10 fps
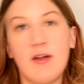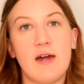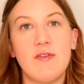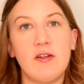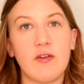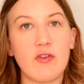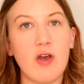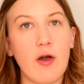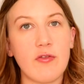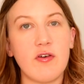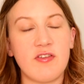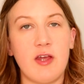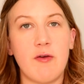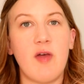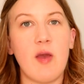And then the other
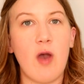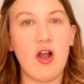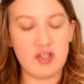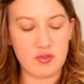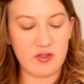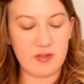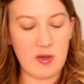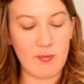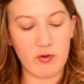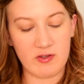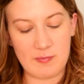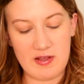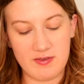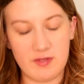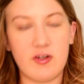serum that I purchased was a bit more
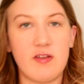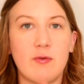expensive, and it's